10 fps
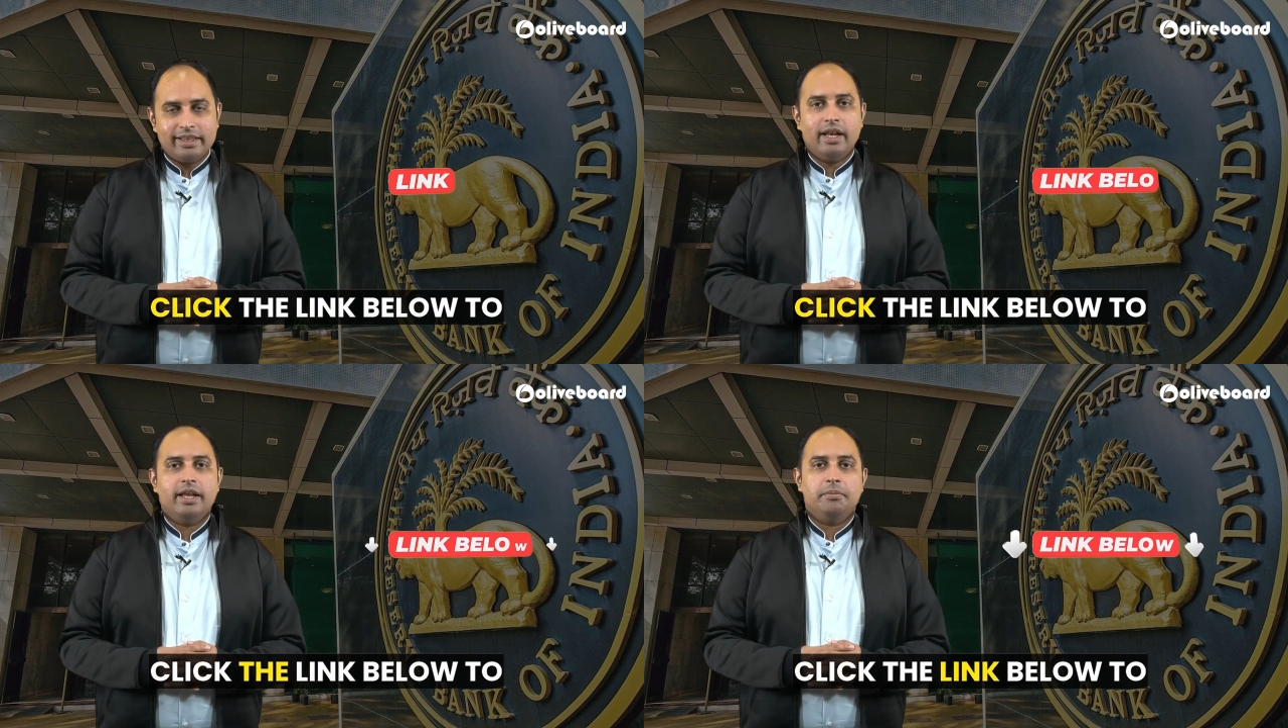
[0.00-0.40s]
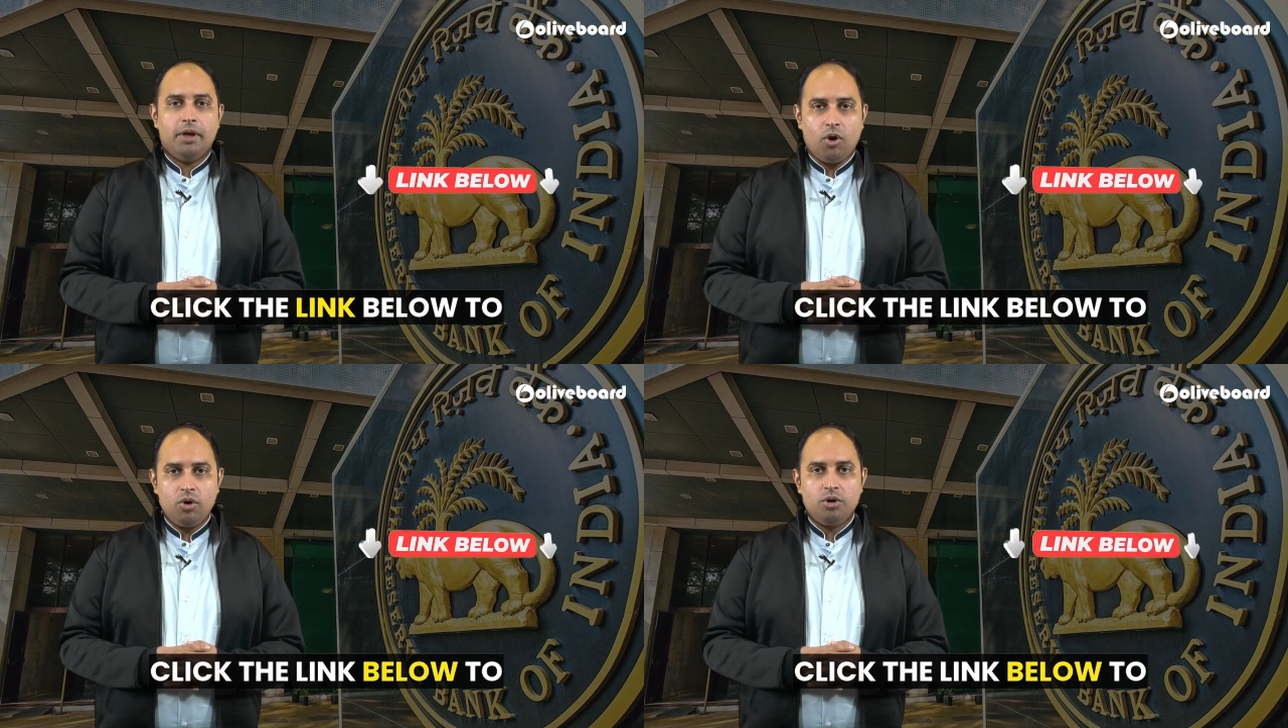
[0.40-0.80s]
the link
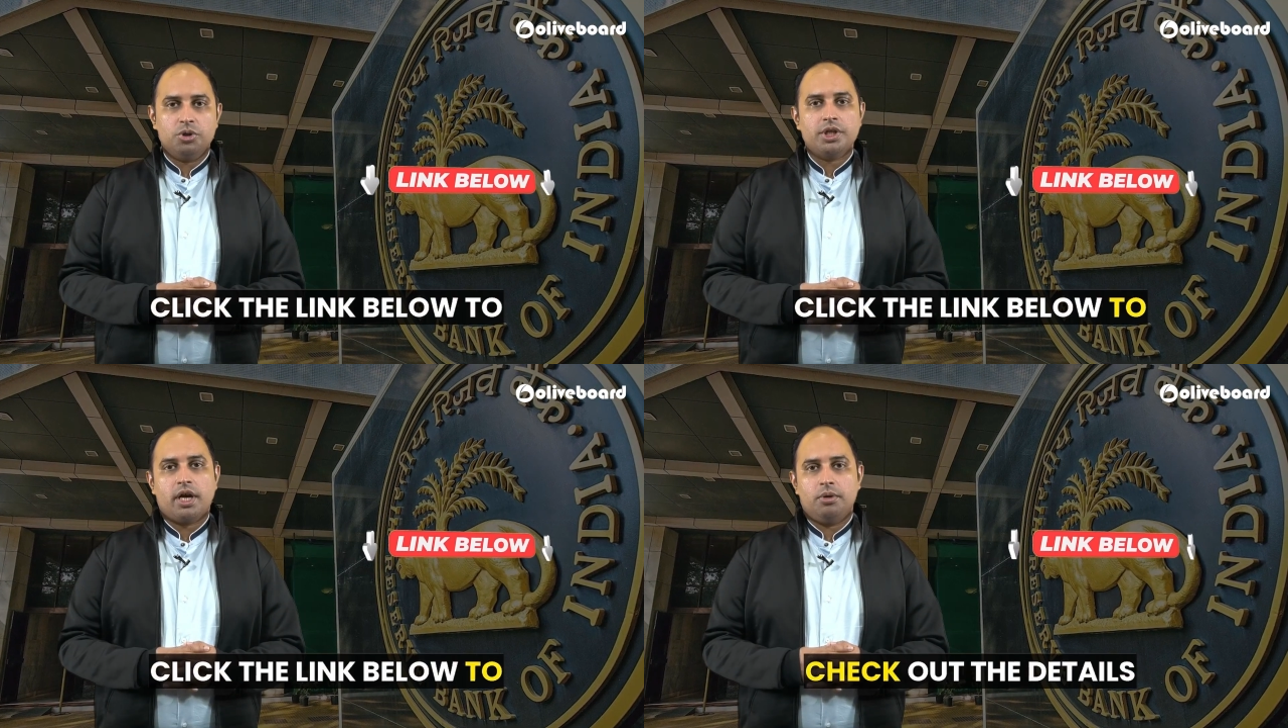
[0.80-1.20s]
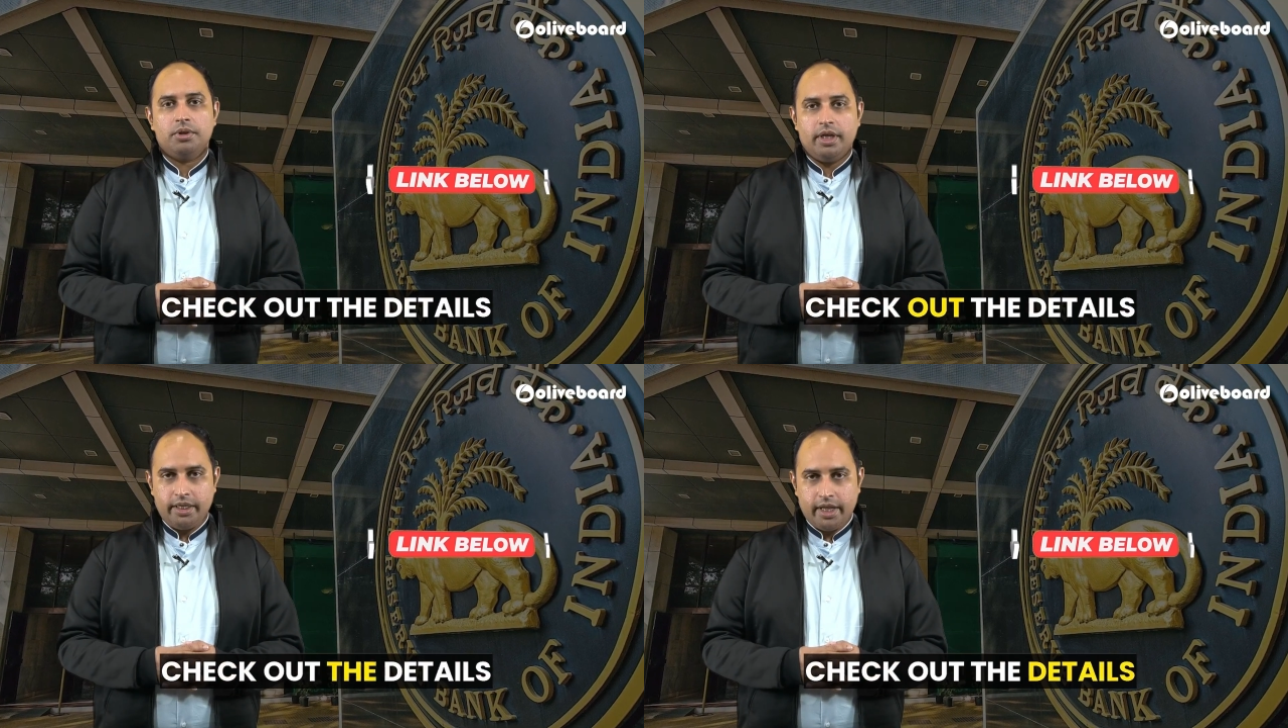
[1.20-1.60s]
below to check out
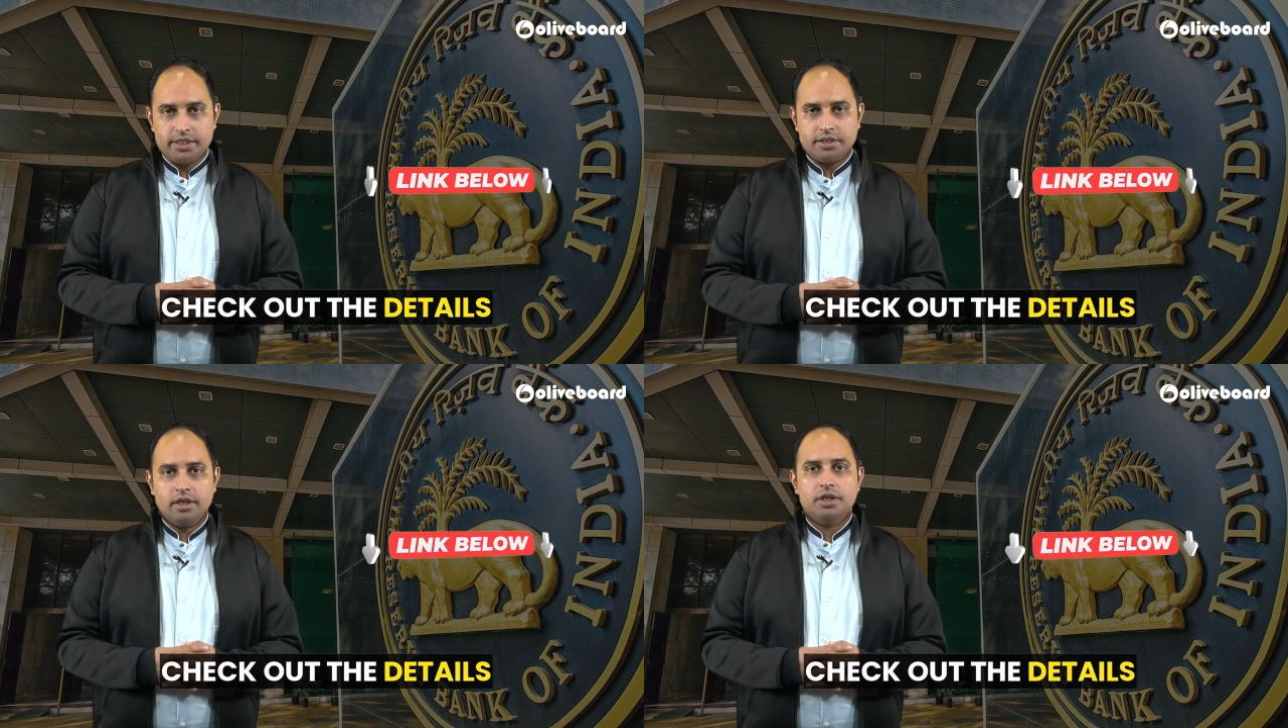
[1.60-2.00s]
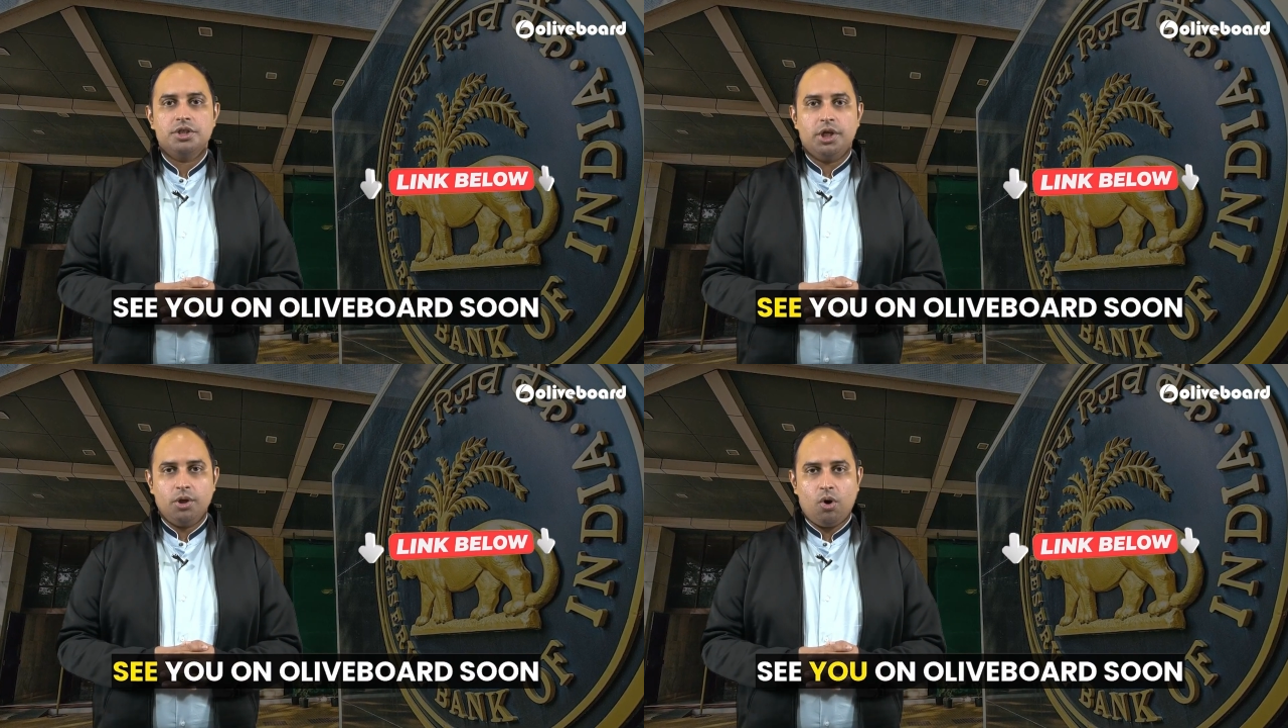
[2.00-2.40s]
the details.
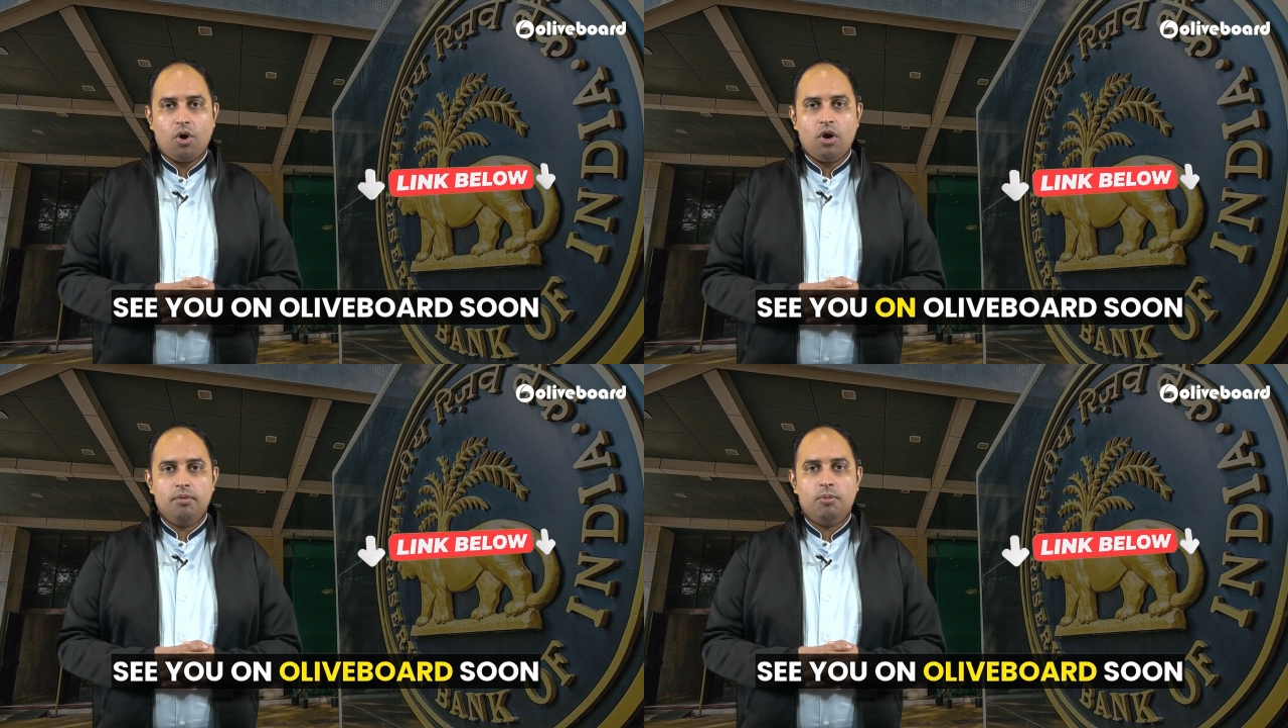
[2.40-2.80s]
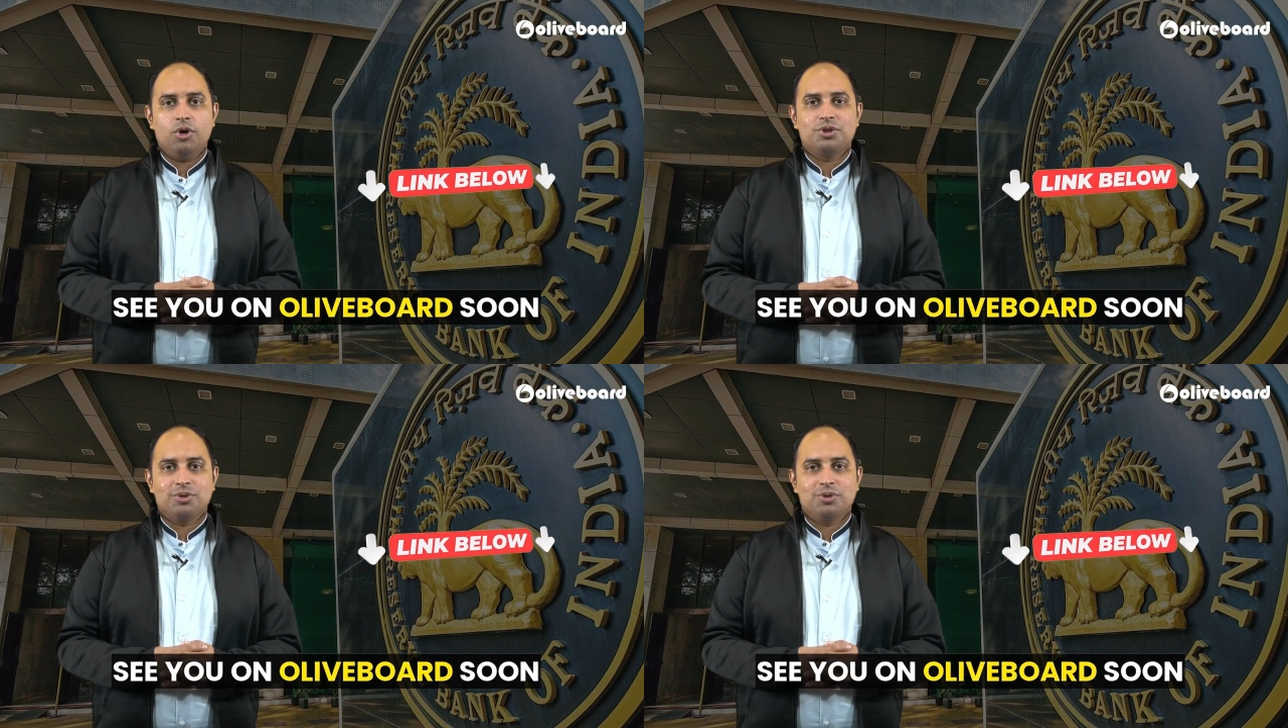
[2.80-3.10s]
See you on Oliveboard